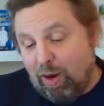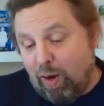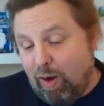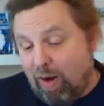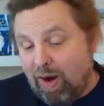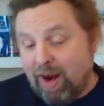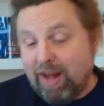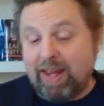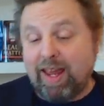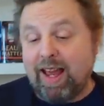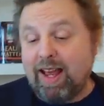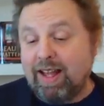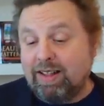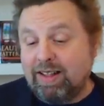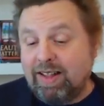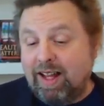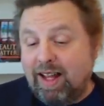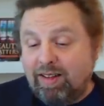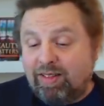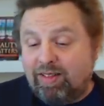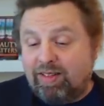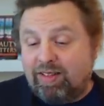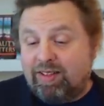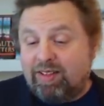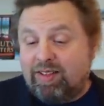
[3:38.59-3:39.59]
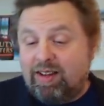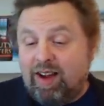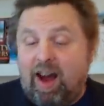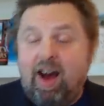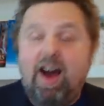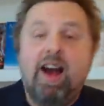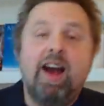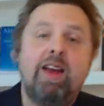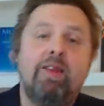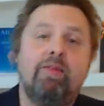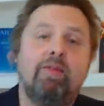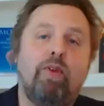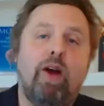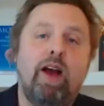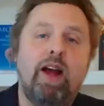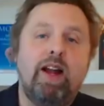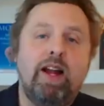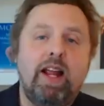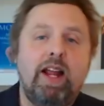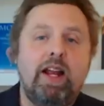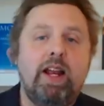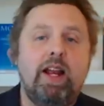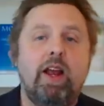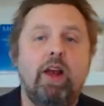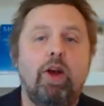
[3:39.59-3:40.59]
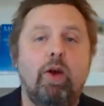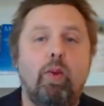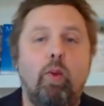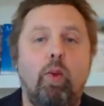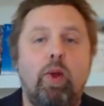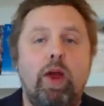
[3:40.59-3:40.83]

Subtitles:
All right, gang, let's dive right in here.